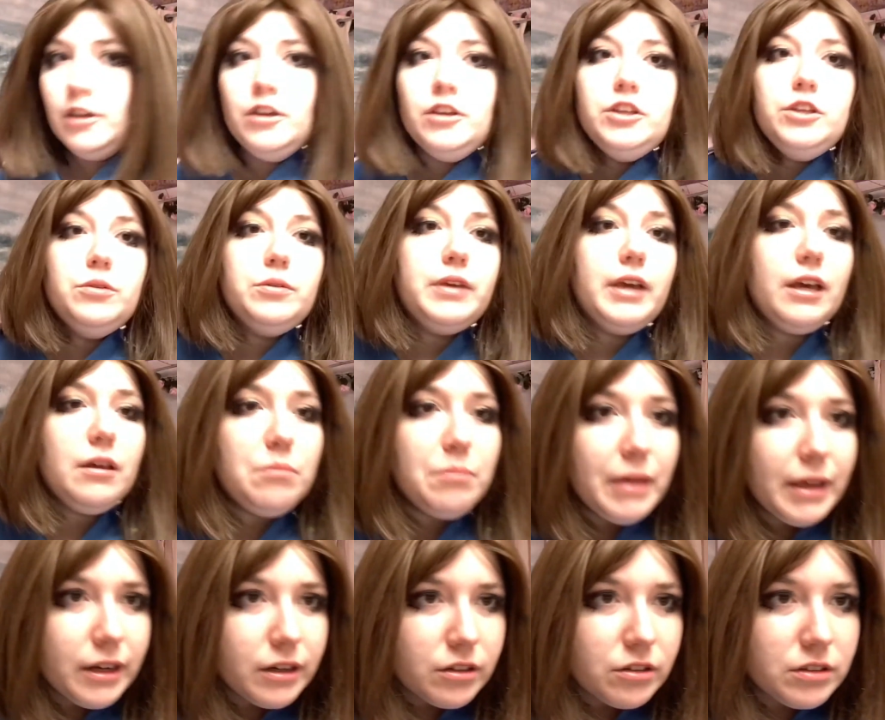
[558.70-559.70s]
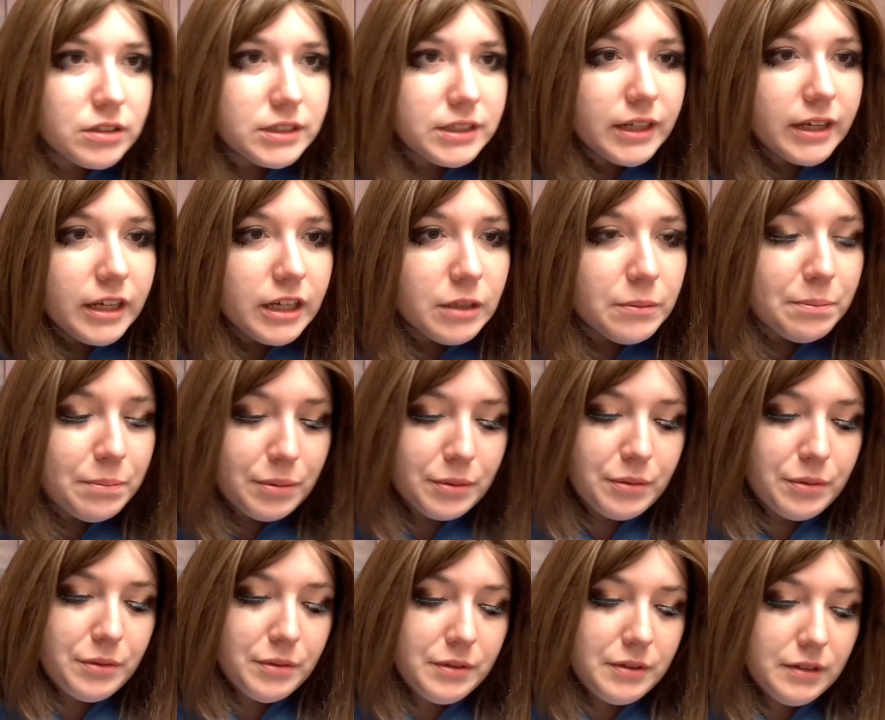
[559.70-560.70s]
You get medical tape
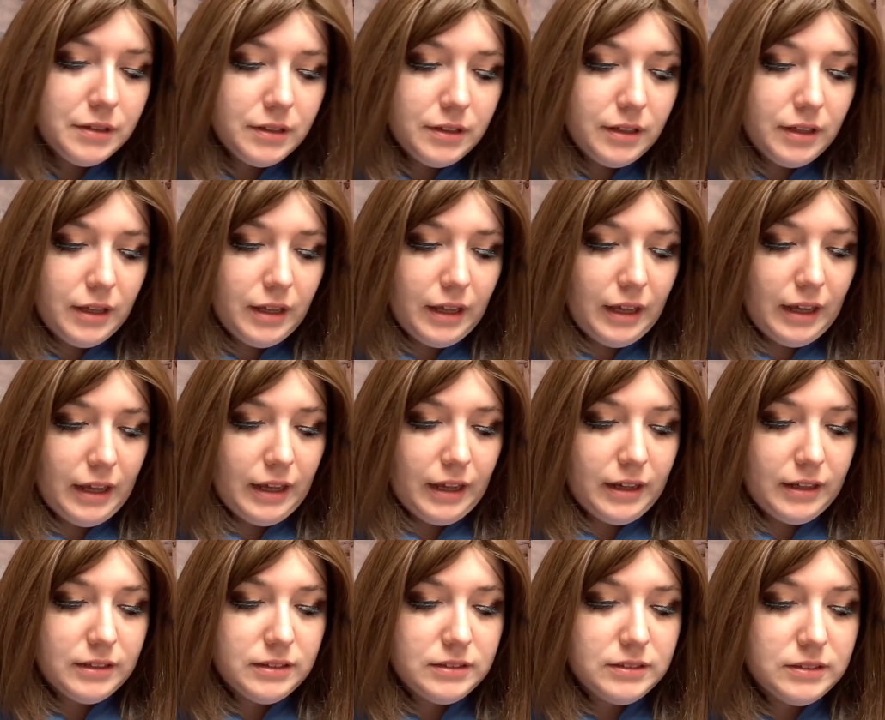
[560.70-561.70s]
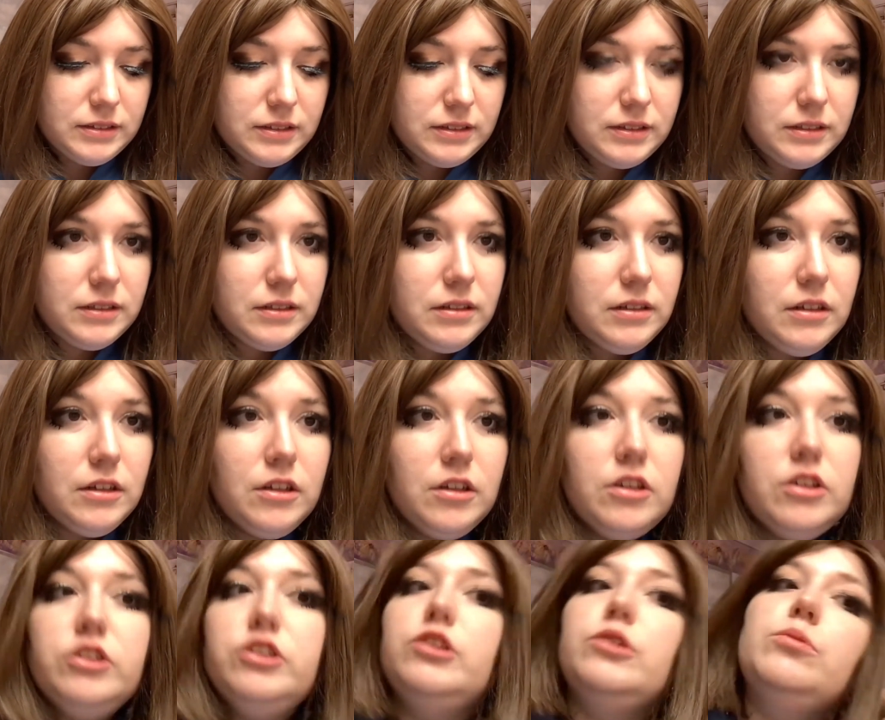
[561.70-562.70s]
and
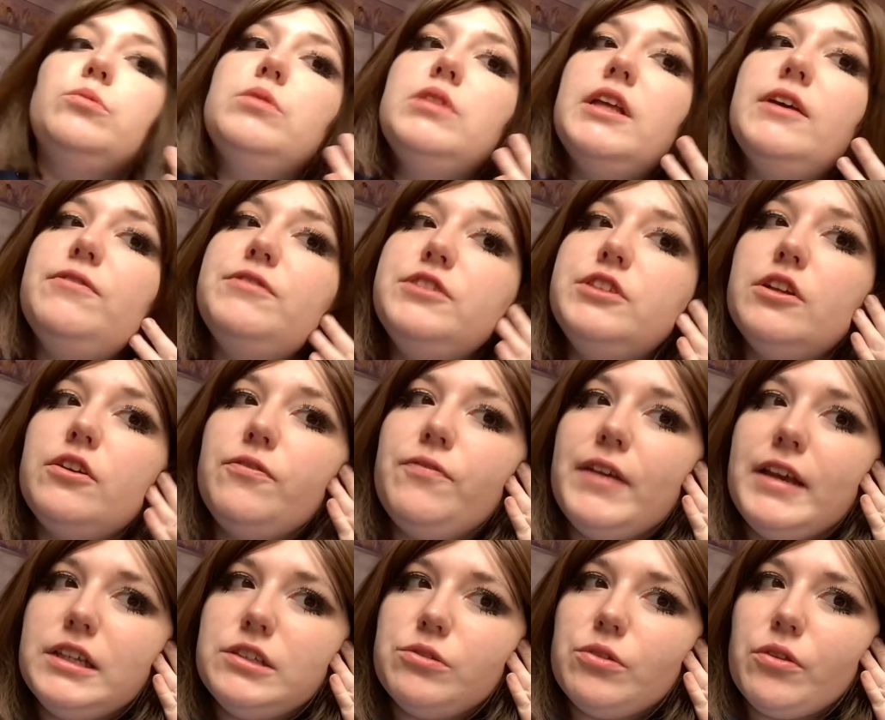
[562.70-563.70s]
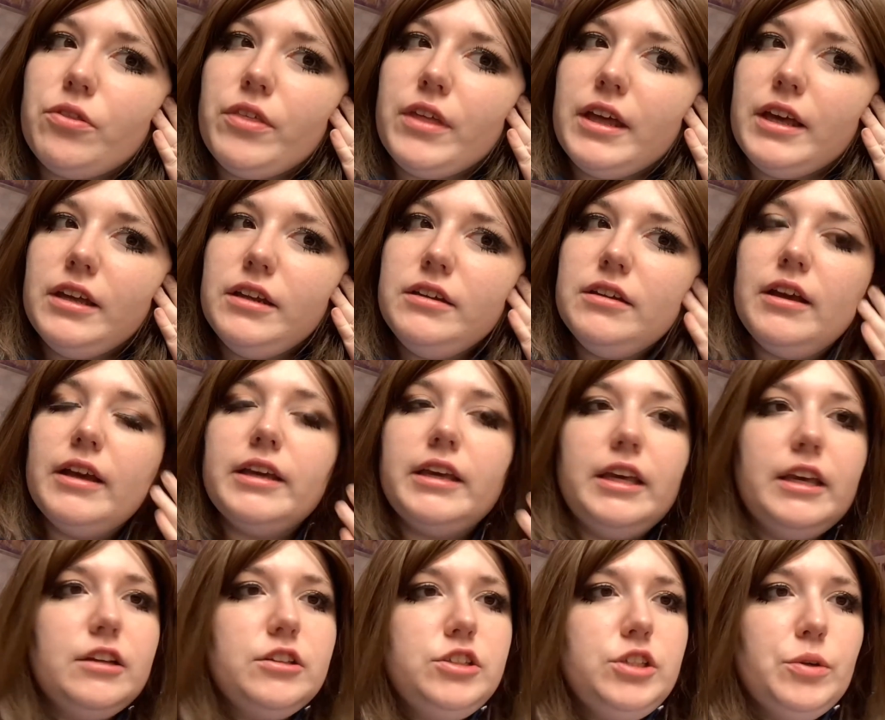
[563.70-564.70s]
you lift your face with it. I
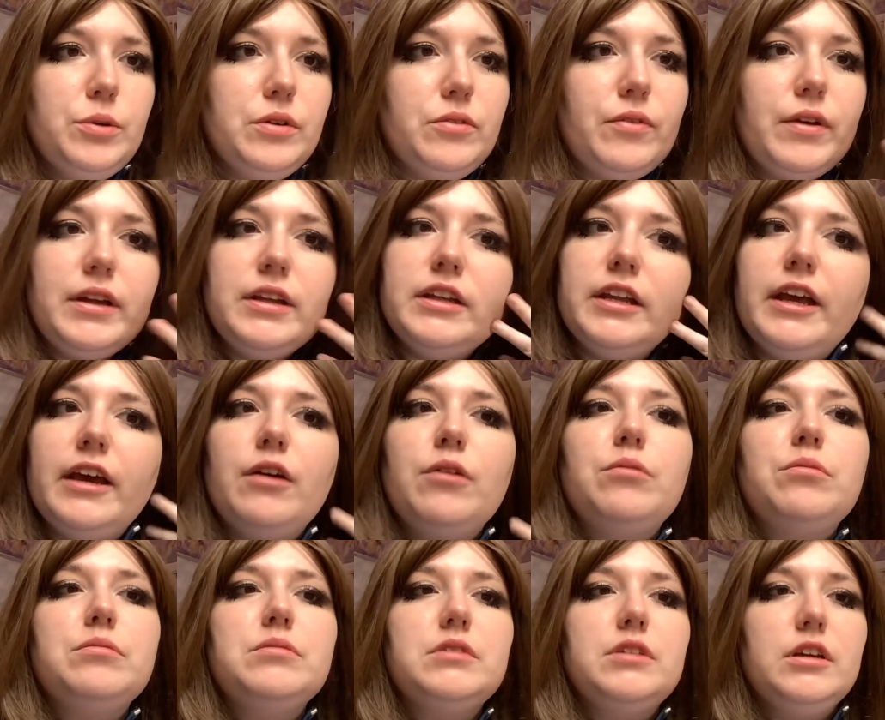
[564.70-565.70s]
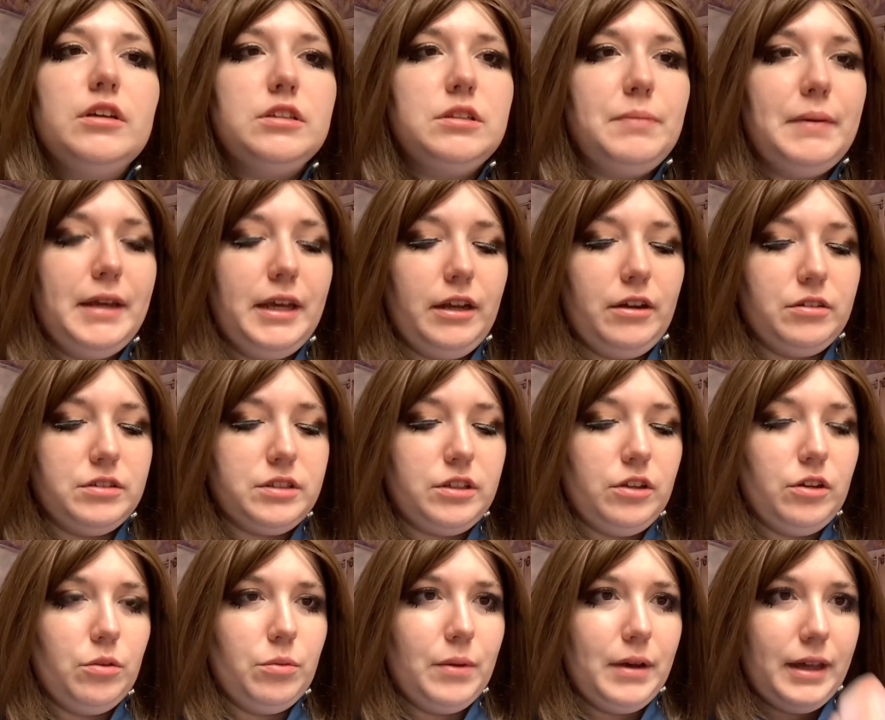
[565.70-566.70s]
can't do it right now because my hair is
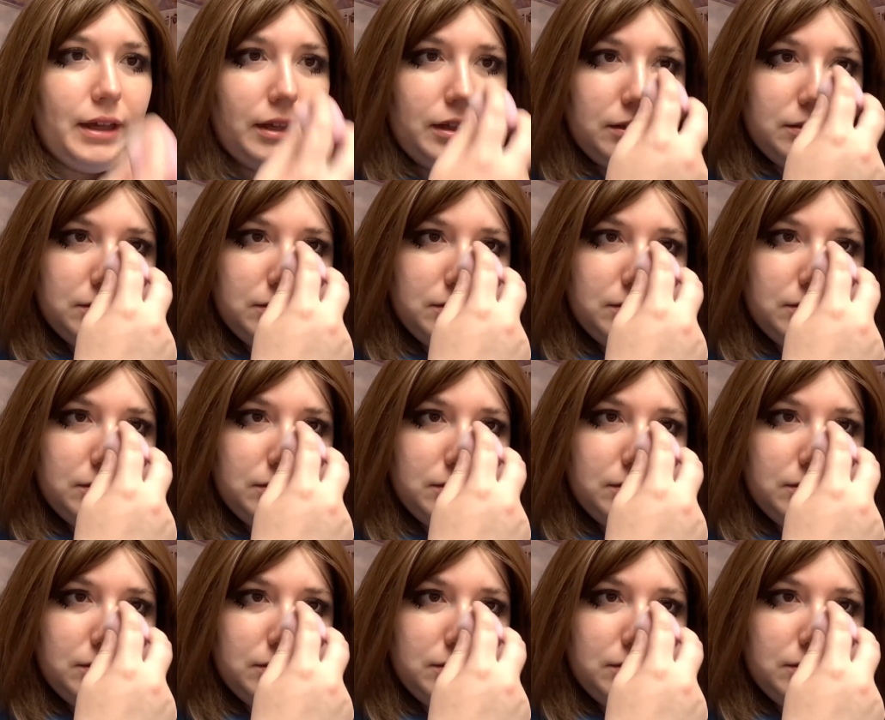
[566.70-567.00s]
in the way.